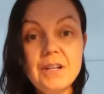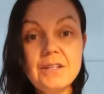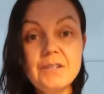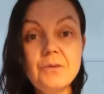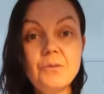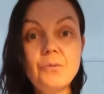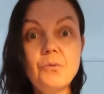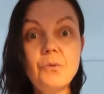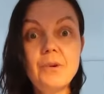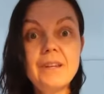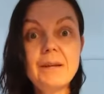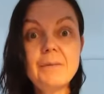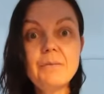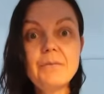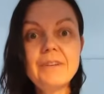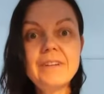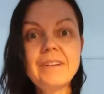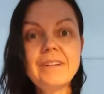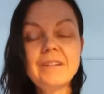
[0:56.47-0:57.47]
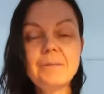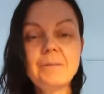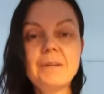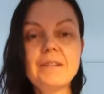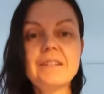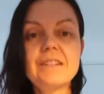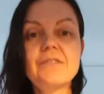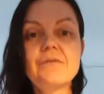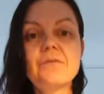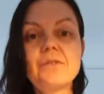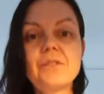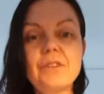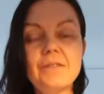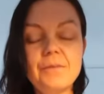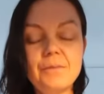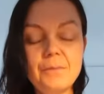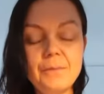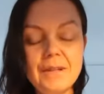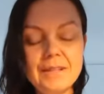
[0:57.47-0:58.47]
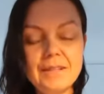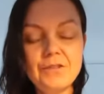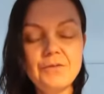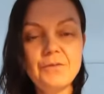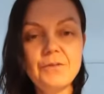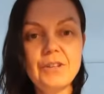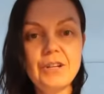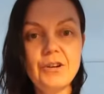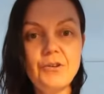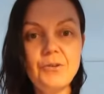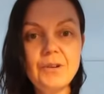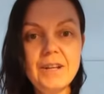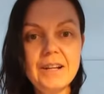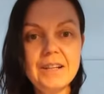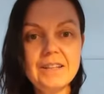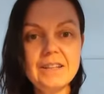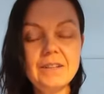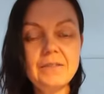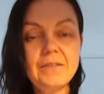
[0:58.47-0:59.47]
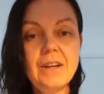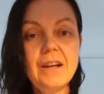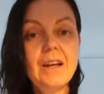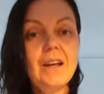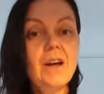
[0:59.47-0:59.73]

So when I'm reading the message for the message for the collective,